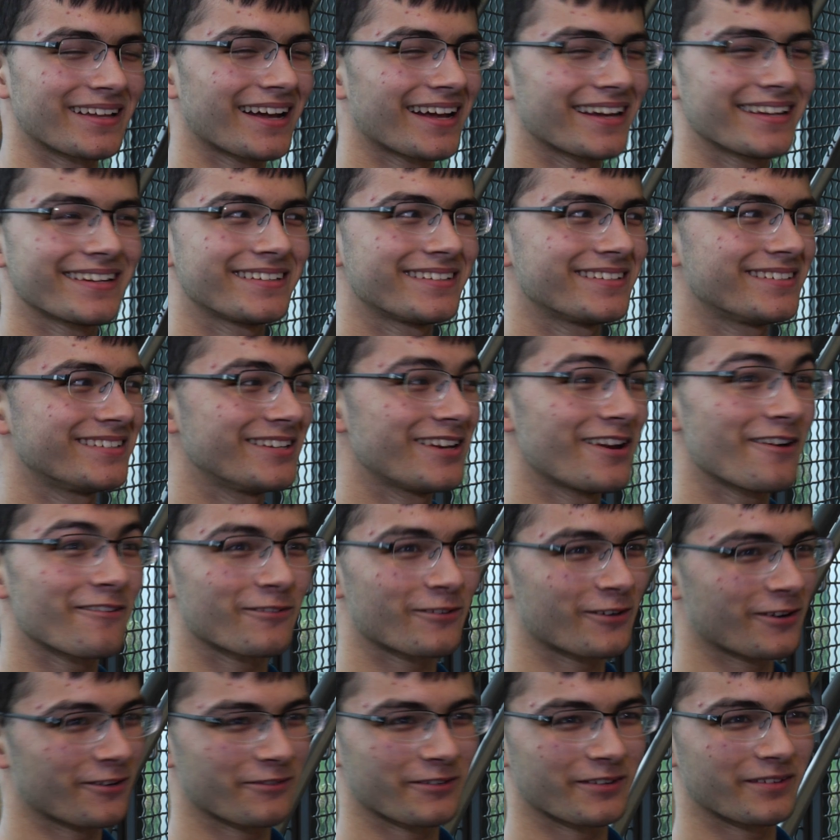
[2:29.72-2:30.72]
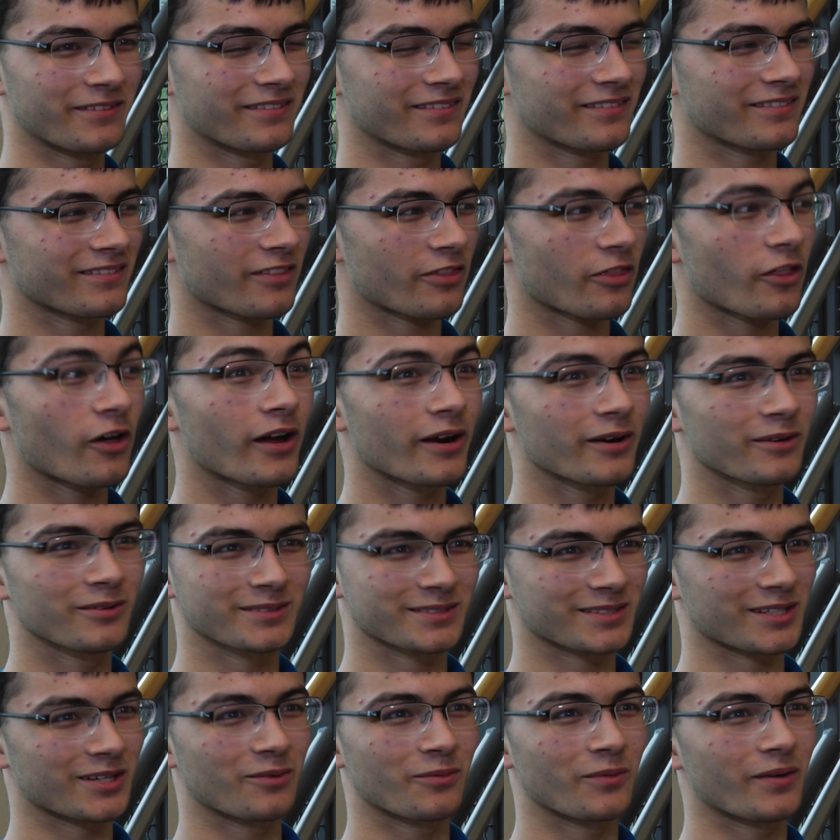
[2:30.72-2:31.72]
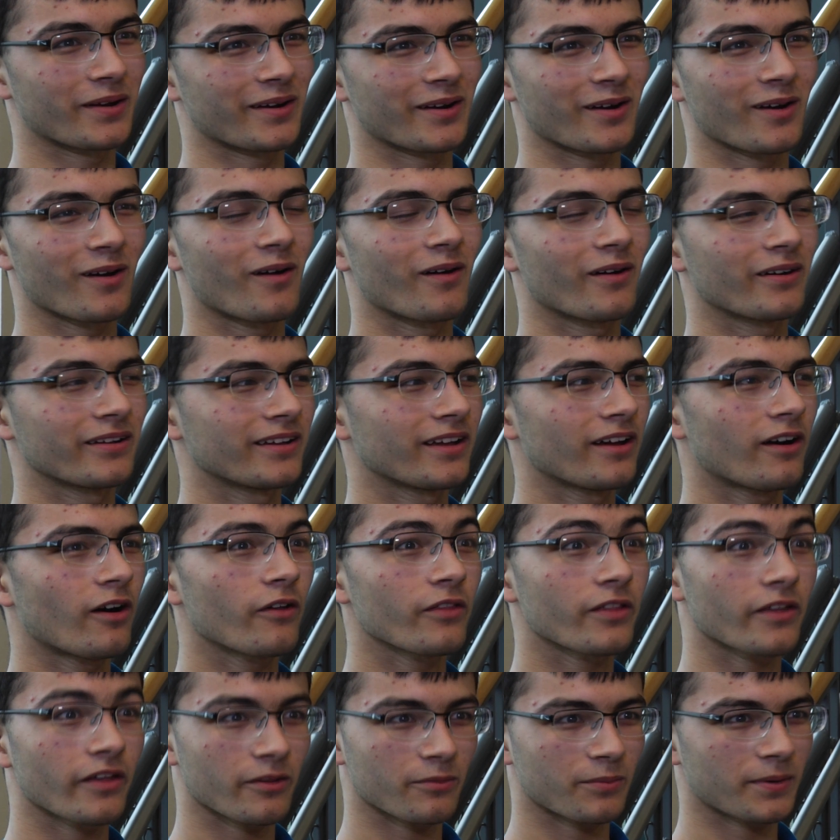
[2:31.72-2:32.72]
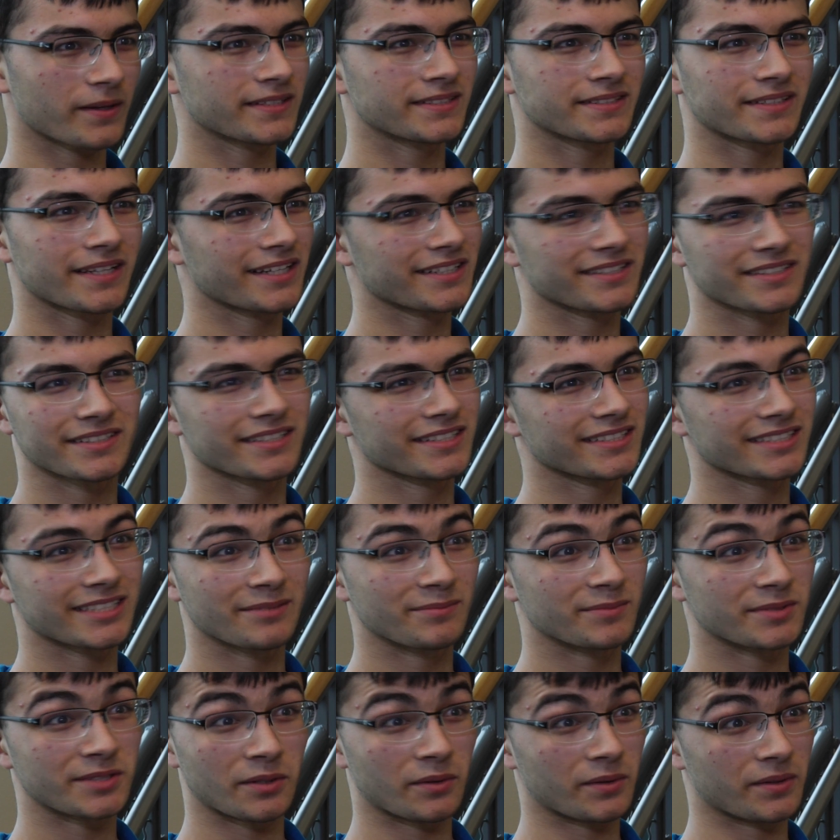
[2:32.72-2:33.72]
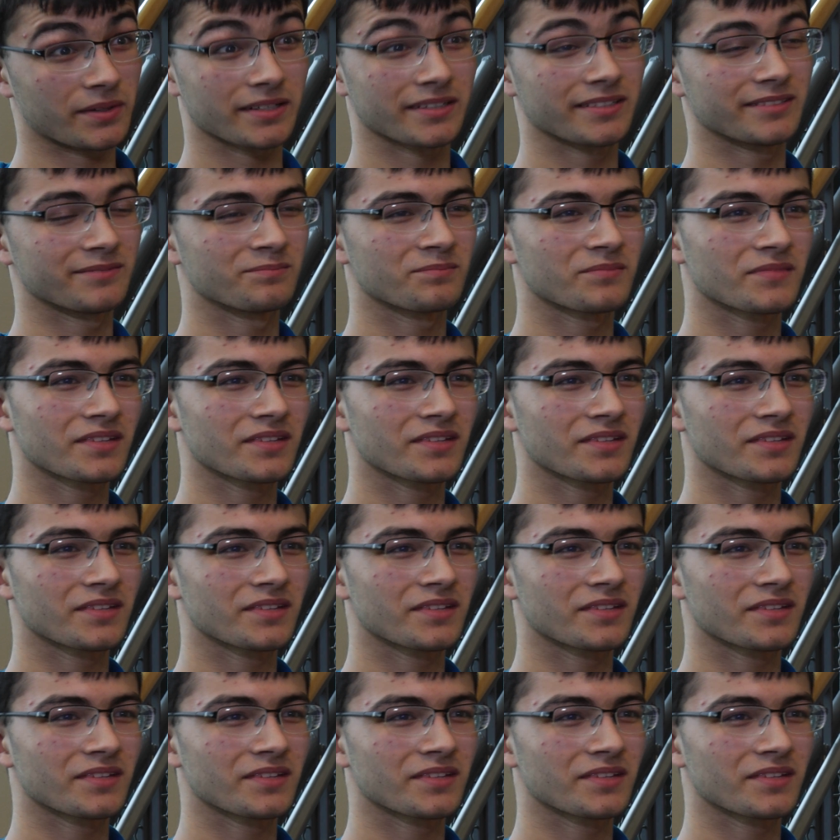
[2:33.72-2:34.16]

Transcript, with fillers: I never even thought I was going to win at all. I, all the other presentations just seemed so good.